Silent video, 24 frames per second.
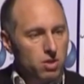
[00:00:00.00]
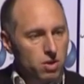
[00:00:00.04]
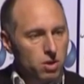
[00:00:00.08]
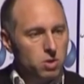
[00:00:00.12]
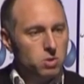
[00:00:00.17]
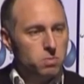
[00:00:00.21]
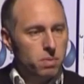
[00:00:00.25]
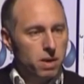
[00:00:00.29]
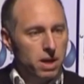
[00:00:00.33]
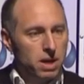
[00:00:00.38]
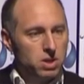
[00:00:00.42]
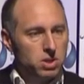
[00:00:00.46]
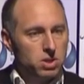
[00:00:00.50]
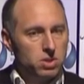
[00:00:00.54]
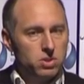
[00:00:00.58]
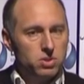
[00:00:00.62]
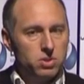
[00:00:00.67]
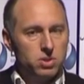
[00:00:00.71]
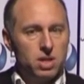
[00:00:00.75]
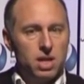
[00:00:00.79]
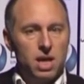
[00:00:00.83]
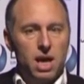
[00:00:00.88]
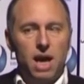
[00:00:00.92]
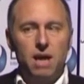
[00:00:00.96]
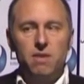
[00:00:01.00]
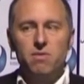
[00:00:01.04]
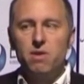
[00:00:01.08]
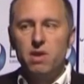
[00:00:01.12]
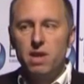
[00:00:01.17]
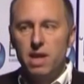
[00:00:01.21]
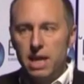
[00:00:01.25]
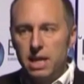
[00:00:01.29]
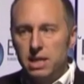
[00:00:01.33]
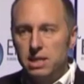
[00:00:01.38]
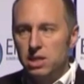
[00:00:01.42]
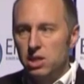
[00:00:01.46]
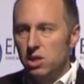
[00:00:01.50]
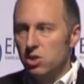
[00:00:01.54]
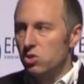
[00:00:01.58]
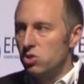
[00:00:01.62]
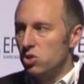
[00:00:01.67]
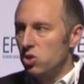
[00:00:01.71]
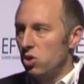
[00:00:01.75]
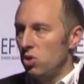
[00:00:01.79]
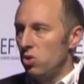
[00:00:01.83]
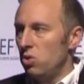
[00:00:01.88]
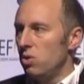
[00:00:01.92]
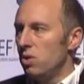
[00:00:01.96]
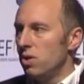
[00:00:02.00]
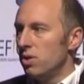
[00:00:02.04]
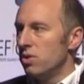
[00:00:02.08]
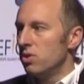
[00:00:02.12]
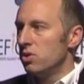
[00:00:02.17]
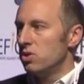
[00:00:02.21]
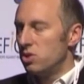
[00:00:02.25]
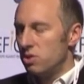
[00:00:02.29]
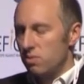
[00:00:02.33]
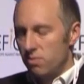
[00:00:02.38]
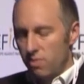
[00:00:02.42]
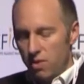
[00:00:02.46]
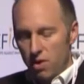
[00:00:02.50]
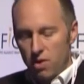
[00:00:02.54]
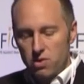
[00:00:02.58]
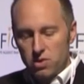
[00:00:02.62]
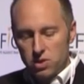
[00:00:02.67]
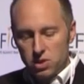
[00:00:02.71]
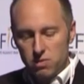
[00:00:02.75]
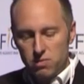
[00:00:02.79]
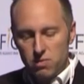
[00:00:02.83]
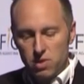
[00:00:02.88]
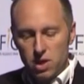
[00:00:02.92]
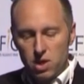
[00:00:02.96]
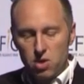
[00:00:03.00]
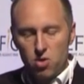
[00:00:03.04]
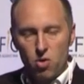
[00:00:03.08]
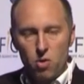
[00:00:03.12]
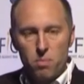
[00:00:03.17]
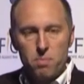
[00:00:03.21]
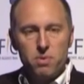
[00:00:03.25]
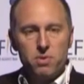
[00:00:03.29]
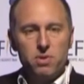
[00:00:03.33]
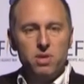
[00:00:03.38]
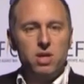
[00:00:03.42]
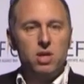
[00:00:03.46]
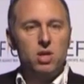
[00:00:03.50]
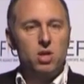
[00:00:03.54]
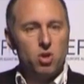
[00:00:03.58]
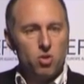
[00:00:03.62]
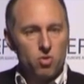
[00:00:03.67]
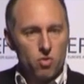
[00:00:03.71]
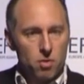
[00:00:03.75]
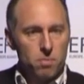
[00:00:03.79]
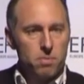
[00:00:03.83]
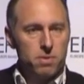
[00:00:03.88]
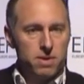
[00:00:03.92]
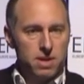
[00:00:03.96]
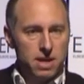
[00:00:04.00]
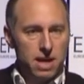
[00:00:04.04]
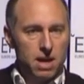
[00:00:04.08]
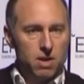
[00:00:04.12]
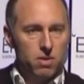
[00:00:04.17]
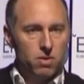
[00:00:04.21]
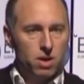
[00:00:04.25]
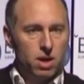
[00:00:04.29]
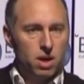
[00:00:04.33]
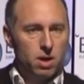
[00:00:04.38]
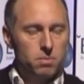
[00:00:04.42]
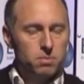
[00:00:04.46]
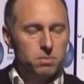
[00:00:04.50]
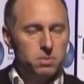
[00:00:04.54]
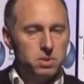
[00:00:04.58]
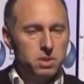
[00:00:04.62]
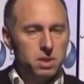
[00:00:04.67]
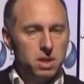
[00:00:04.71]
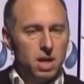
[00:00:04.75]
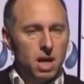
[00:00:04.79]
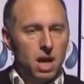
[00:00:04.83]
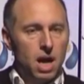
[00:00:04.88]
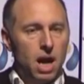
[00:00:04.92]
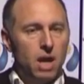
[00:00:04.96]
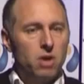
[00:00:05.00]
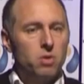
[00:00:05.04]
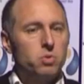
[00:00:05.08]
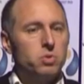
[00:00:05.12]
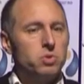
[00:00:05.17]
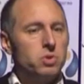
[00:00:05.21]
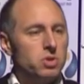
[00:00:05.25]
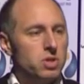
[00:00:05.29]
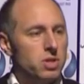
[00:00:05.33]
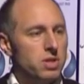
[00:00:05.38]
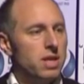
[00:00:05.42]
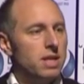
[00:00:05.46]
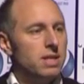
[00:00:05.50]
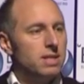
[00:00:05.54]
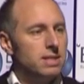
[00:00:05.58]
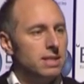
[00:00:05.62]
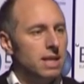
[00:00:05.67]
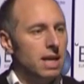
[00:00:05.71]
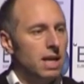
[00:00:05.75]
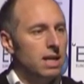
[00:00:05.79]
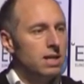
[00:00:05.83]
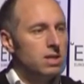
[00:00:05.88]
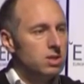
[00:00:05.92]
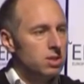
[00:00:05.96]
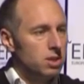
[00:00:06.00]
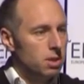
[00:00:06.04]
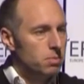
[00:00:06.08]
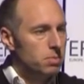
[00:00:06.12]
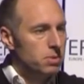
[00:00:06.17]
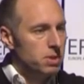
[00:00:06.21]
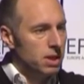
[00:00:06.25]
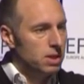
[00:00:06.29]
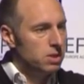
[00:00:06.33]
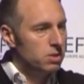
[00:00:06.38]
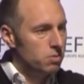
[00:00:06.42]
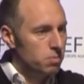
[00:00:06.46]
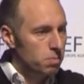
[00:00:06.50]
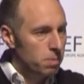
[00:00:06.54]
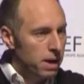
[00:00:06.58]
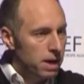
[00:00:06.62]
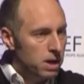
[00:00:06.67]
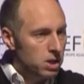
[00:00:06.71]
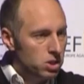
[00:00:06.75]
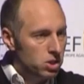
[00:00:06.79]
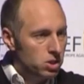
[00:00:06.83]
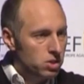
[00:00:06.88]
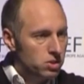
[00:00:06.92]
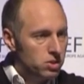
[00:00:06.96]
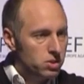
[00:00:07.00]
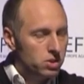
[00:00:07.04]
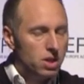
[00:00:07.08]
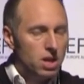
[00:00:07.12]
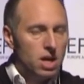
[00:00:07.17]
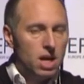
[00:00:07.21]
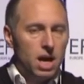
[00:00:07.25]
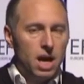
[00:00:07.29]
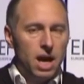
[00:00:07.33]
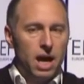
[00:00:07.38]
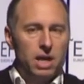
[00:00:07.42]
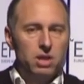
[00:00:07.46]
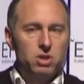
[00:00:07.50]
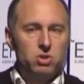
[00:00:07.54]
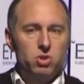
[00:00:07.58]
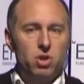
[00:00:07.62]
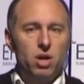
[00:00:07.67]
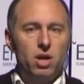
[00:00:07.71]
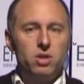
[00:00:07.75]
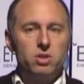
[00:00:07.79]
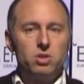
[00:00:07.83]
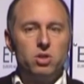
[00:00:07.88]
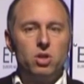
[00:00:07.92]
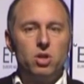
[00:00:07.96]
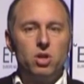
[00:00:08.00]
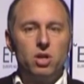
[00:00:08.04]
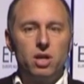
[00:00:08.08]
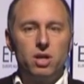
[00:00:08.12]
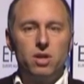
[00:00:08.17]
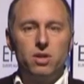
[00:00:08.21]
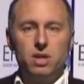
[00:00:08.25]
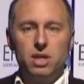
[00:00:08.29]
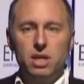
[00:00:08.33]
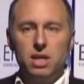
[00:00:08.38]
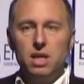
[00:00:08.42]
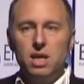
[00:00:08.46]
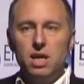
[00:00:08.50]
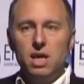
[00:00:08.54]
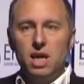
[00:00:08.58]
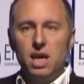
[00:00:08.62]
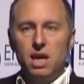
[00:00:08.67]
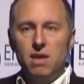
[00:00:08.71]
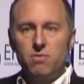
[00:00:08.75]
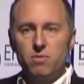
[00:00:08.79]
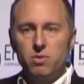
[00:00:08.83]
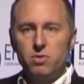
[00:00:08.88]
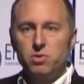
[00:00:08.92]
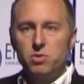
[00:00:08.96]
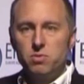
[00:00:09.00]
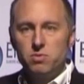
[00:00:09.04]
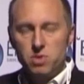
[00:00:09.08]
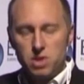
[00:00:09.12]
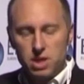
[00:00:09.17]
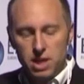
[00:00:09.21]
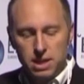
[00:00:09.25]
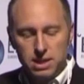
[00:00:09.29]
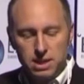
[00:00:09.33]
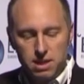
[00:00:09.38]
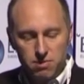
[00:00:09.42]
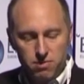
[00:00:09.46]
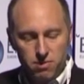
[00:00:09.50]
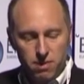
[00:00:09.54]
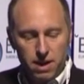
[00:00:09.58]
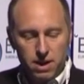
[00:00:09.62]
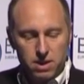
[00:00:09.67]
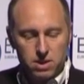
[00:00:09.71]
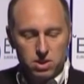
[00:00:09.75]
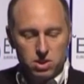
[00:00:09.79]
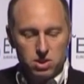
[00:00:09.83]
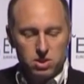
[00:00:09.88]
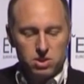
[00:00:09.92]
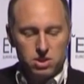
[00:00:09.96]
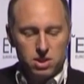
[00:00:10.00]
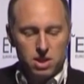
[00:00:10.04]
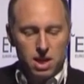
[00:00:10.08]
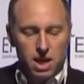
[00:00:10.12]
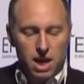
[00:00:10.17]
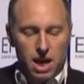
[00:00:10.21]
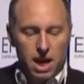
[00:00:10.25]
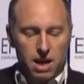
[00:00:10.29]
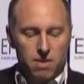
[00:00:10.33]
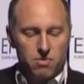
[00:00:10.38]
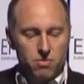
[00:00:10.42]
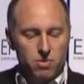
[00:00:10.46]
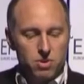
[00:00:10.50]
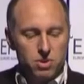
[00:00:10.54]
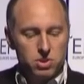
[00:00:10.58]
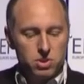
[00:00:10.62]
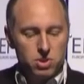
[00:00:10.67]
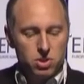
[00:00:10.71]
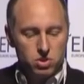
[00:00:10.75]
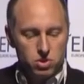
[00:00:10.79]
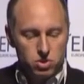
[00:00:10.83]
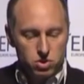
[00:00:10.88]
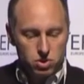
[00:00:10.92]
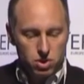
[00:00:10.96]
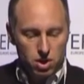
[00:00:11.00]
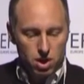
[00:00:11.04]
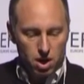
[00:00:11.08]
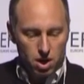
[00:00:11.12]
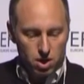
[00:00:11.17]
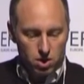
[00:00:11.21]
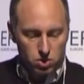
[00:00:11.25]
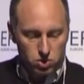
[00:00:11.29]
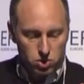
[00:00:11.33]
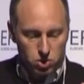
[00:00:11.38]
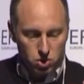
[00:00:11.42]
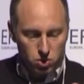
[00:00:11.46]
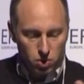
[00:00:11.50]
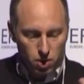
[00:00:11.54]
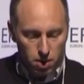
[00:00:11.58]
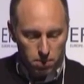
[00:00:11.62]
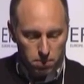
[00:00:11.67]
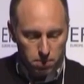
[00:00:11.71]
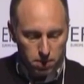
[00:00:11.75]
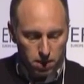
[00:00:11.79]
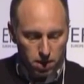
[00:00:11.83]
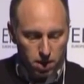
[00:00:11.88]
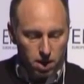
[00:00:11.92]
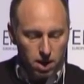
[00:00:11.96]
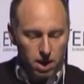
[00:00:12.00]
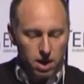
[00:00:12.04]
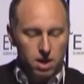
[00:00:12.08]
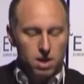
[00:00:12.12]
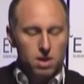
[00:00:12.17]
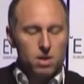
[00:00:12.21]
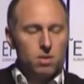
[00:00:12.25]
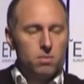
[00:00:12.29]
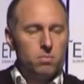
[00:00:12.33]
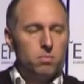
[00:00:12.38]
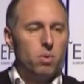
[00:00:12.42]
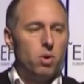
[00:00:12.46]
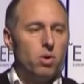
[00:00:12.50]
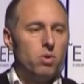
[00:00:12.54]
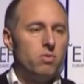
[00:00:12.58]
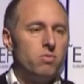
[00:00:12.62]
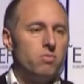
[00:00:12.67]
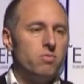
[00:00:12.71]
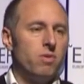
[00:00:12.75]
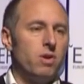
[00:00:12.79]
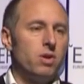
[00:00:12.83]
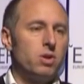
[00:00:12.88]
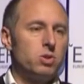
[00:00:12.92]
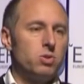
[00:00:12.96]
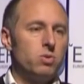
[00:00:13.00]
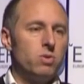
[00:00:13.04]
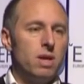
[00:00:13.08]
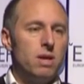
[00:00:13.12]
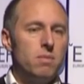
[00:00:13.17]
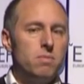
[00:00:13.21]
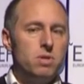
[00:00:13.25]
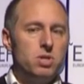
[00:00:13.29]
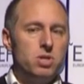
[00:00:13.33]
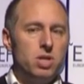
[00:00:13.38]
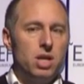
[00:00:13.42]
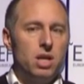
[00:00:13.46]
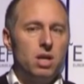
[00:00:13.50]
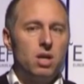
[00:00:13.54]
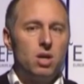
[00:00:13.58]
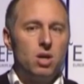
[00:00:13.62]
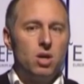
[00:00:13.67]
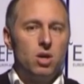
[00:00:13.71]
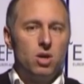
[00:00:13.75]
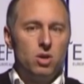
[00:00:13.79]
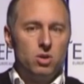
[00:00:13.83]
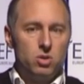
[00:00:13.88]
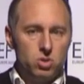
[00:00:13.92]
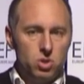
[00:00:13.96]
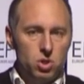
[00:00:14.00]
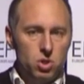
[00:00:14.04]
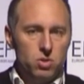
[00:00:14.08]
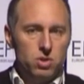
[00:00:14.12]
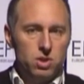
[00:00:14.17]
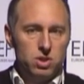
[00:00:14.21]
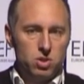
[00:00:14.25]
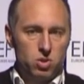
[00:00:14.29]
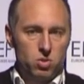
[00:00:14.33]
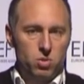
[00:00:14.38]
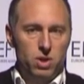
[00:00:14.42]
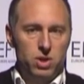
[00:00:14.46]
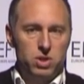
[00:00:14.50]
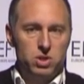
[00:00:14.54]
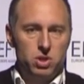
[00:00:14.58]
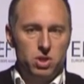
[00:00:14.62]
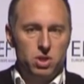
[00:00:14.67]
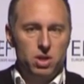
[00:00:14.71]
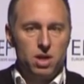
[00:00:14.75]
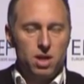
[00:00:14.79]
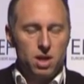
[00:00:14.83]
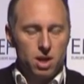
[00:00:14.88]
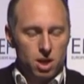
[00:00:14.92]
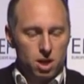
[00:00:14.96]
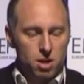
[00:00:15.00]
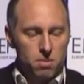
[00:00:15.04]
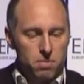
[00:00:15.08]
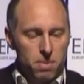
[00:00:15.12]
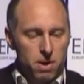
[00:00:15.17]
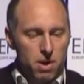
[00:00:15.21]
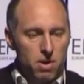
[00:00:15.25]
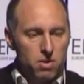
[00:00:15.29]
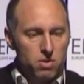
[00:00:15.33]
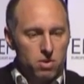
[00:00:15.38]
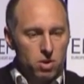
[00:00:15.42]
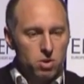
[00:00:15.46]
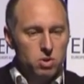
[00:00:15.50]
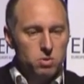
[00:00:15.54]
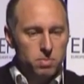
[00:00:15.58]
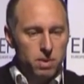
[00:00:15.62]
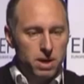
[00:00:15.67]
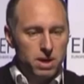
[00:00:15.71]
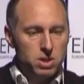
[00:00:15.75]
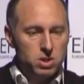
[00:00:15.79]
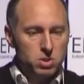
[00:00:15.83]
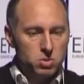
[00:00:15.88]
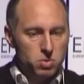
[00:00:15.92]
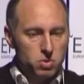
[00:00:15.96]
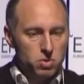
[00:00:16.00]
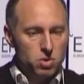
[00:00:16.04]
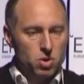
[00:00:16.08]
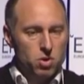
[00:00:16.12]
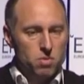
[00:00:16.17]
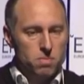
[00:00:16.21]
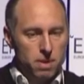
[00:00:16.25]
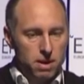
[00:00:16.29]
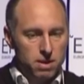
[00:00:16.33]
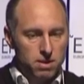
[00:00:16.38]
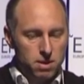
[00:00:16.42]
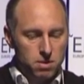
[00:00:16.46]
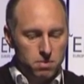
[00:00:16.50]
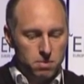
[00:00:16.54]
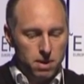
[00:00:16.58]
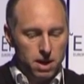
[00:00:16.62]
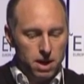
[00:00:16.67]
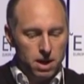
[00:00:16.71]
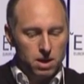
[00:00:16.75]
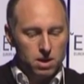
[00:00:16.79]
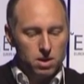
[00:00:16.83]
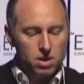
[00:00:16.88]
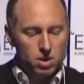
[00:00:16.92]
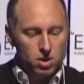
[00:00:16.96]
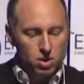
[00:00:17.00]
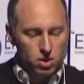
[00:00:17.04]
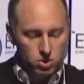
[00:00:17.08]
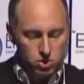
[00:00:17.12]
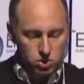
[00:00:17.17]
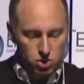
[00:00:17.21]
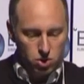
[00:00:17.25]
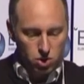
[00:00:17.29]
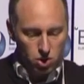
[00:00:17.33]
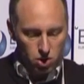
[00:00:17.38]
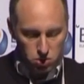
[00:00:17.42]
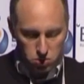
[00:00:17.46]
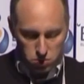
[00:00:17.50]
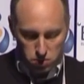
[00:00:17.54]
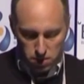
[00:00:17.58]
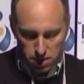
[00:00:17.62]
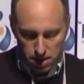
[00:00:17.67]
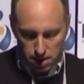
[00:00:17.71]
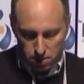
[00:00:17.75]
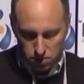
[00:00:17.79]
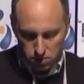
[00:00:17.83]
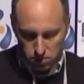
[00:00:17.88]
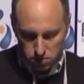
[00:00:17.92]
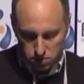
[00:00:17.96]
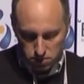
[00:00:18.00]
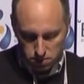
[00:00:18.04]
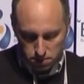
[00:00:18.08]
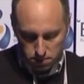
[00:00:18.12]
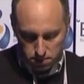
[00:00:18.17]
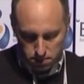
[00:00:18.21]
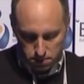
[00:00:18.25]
in those patients and relate it to the severity of their neuropathy and neuropathy outcomes, and also to then take subsets of patients and trying to look at the influence of genetic factors and, for instance, to apply modern functional imaging to this question, comparing those patients with neuropathic pain to those without.